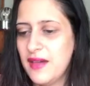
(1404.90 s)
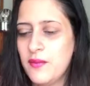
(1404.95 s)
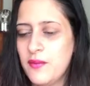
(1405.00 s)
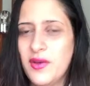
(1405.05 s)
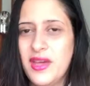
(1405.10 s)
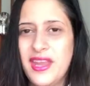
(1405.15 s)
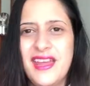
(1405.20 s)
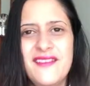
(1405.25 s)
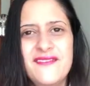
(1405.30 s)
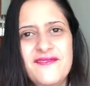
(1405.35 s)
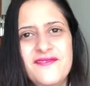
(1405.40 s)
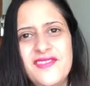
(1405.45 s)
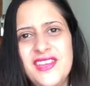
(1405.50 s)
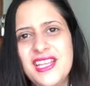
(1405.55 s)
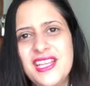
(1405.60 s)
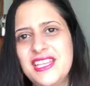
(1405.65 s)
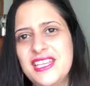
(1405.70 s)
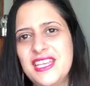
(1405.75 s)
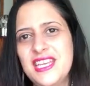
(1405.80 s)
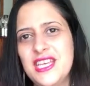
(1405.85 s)
And what I'm
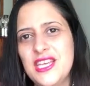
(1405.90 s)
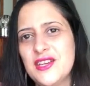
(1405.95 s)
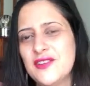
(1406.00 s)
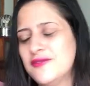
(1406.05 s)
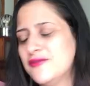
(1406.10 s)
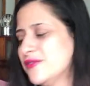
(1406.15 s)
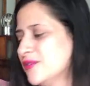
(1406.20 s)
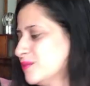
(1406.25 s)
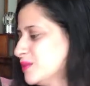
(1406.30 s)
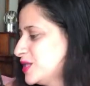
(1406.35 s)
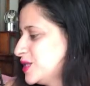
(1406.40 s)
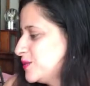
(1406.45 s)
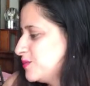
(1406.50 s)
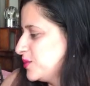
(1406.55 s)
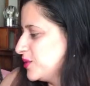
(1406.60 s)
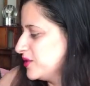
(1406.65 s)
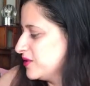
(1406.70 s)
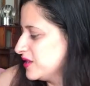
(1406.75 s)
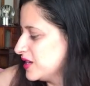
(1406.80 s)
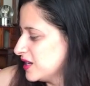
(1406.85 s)
feeling here from
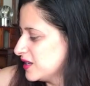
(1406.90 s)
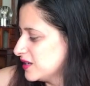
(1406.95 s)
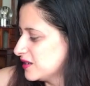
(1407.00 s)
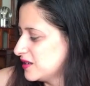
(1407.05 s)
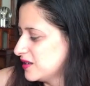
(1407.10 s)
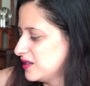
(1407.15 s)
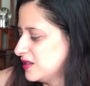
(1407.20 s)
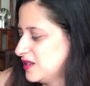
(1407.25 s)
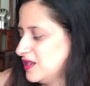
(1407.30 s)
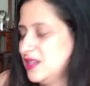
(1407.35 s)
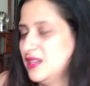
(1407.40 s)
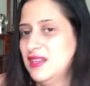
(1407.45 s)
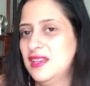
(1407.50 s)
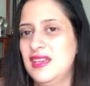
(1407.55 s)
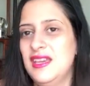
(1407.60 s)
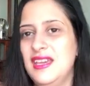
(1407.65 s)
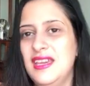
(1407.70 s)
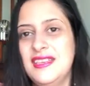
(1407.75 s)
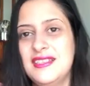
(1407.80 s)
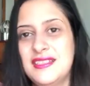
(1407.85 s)
Spirit
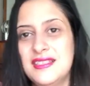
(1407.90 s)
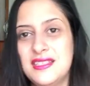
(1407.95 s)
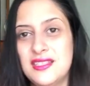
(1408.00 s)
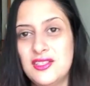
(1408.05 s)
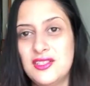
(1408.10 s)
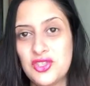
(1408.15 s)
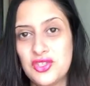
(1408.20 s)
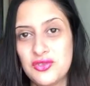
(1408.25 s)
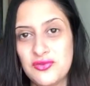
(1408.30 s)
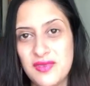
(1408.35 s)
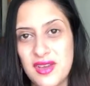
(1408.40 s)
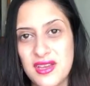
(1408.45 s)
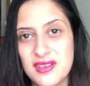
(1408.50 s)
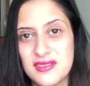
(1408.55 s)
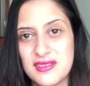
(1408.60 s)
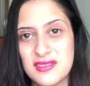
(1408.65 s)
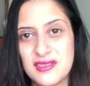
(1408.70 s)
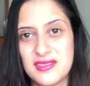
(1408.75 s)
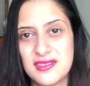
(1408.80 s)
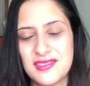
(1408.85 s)
is to
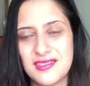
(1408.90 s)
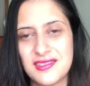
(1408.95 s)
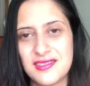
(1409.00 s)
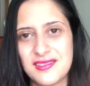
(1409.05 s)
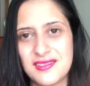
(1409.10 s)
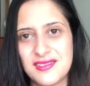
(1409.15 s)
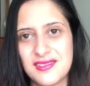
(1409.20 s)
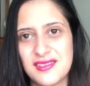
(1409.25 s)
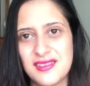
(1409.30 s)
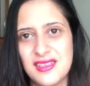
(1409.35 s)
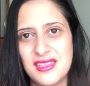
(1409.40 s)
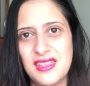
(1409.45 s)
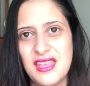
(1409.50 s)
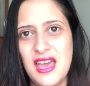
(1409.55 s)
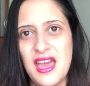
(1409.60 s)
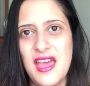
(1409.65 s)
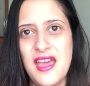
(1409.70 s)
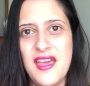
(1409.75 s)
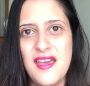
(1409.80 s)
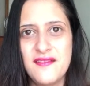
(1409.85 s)
trust
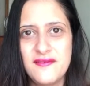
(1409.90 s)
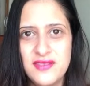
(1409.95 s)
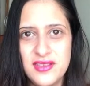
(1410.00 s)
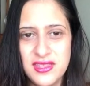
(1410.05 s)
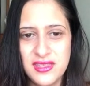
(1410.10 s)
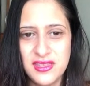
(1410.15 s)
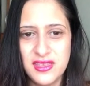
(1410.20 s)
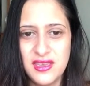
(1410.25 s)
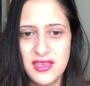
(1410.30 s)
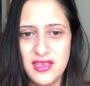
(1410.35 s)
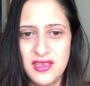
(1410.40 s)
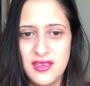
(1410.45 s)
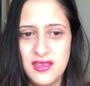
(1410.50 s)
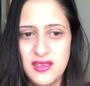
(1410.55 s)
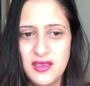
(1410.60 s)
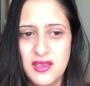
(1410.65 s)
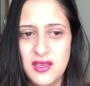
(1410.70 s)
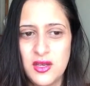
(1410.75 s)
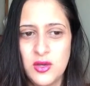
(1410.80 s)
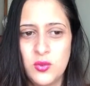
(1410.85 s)
that
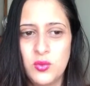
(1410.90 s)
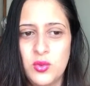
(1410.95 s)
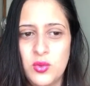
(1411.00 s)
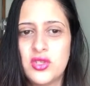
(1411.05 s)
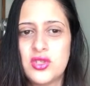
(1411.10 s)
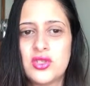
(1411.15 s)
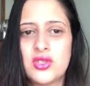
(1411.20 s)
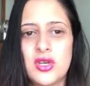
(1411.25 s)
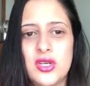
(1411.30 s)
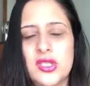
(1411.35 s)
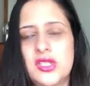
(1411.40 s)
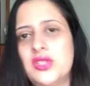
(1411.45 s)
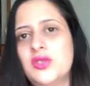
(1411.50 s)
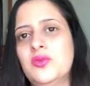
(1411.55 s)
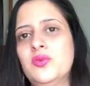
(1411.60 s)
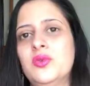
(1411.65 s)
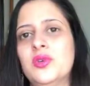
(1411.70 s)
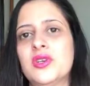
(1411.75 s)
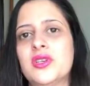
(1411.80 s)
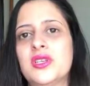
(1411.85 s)
everything will start
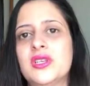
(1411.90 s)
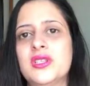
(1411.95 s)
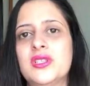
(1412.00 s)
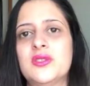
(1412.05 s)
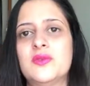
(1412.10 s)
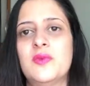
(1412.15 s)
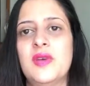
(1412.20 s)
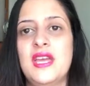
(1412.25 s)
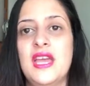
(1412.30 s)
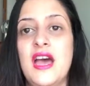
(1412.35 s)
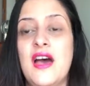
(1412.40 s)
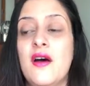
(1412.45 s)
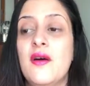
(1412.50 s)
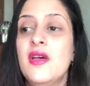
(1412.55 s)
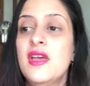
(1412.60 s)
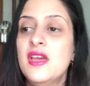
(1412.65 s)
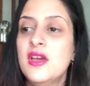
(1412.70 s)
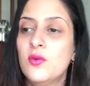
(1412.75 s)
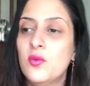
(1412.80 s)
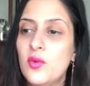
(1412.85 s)
to work its way
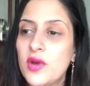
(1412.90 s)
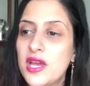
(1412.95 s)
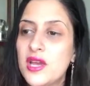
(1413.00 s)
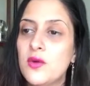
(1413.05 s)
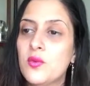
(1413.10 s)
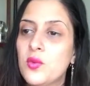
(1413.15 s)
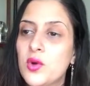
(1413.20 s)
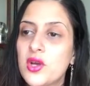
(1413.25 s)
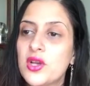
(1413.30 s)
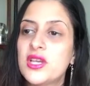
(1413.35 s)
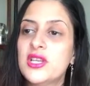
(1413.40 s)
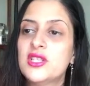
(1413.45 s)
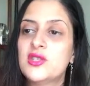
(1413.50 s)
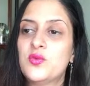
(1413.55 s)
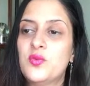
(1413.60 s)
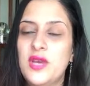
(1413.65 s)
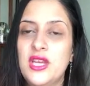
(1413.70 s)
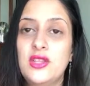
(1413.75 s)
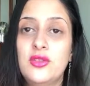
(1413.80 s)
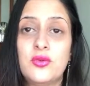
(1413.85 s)
out, work
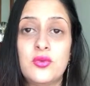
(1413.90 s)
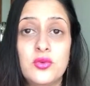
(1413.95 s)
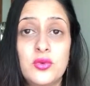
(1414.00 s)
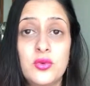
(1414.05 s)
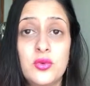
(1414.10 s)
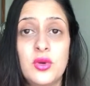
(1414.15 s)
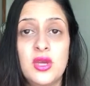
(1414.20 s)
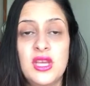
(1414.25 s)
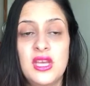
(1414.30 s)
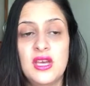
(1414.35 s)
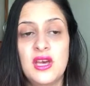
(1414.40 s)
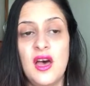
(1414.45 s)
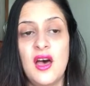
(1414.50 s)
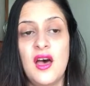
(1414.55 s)
its way through.